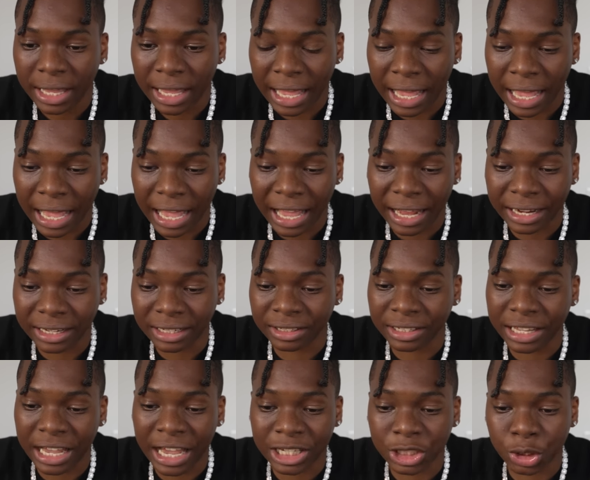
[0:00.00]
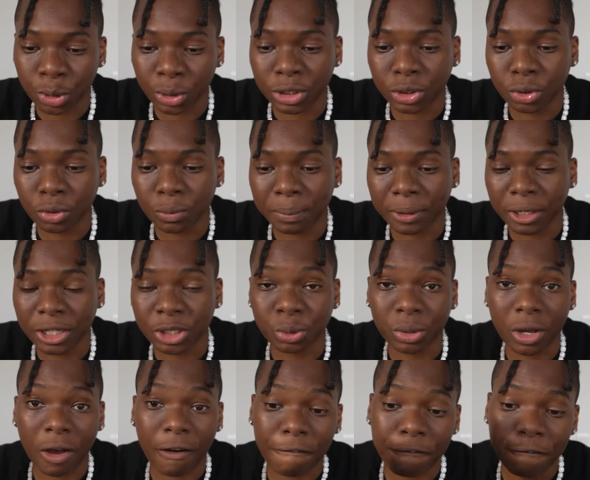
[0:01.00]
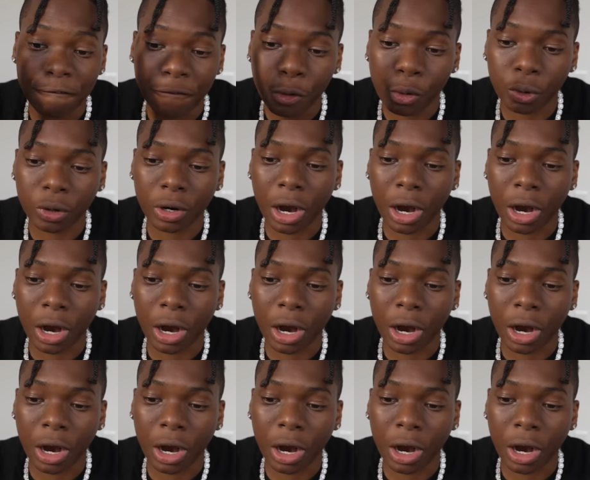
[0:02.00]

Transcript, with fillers: and the S22 Plus, we got four